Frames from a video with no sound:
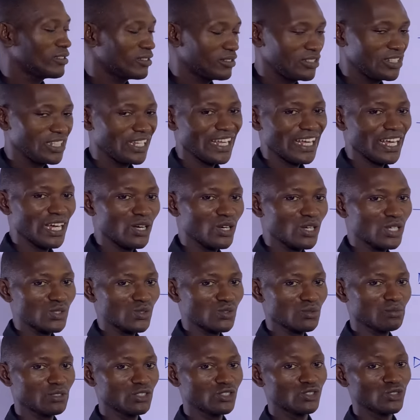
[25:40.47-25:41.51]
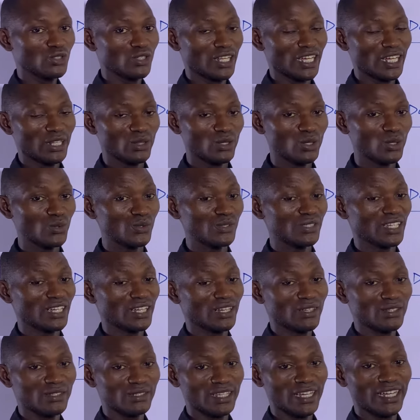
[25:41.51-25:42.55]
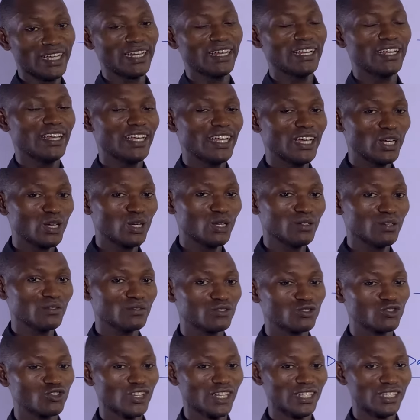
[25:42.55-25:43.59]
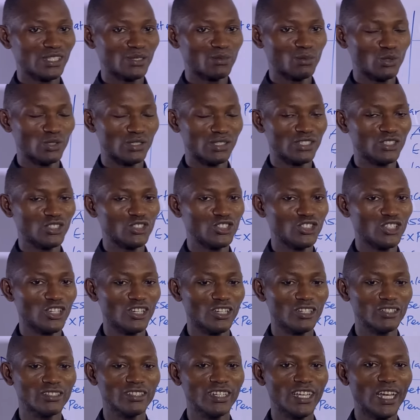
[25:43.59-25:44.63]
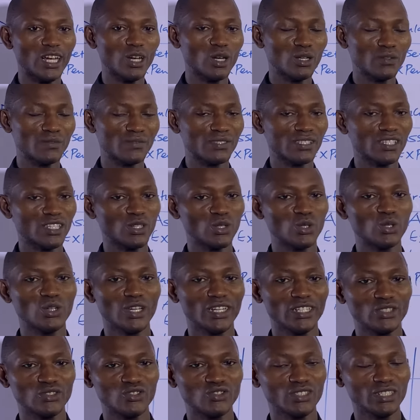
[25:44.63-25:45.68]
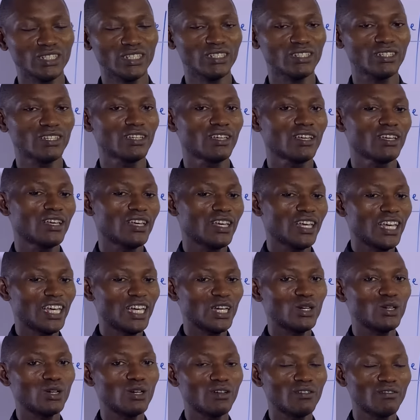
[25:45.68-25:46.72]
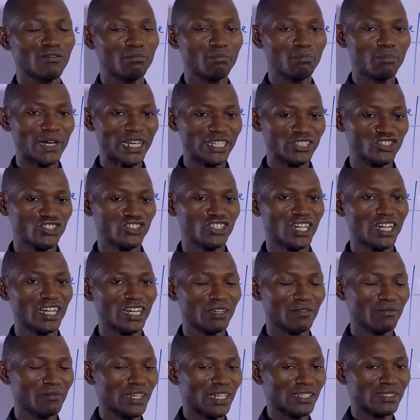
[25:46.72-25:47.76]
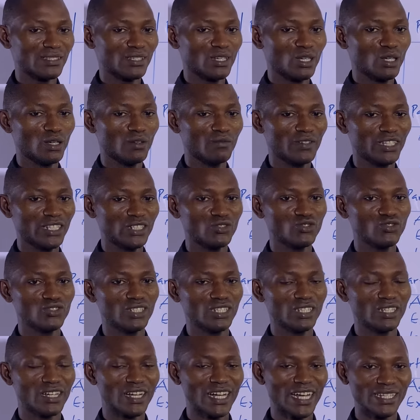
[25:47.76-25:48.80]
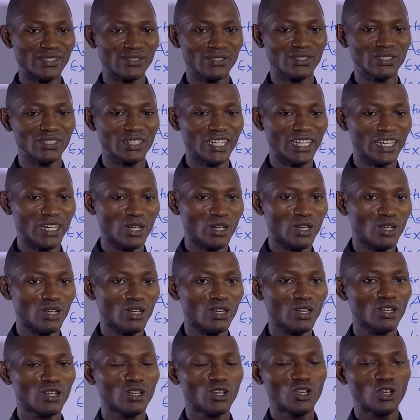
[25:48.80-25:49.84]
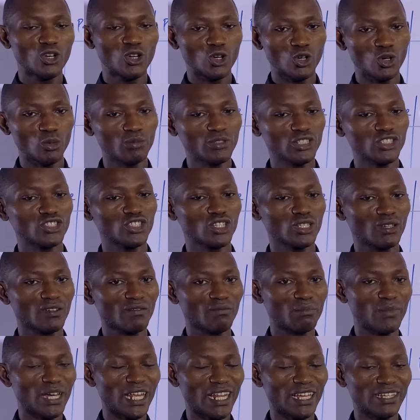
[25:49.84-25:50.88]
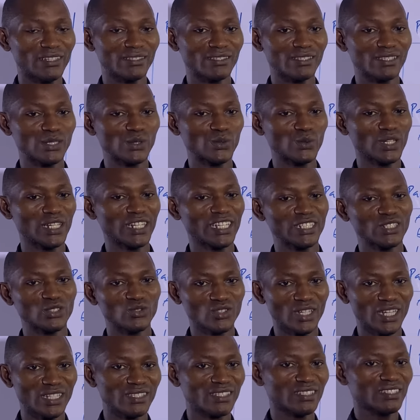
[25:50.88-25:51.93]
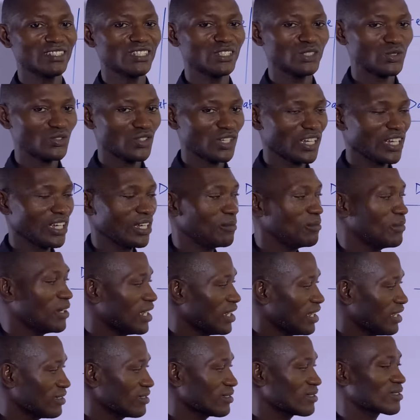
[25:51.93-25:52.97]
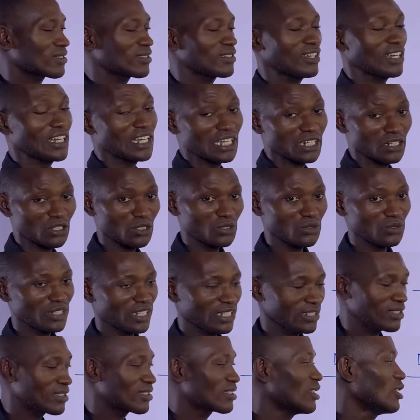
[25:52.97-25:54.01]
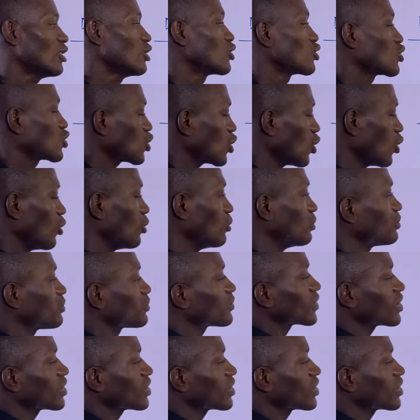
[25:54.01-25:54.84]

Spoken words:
the errors will be shown. And those errors are error of transposition, error of single entry, error of partial reversal of entry, casting error, omission of balances when extracting the trial balance, and all that. So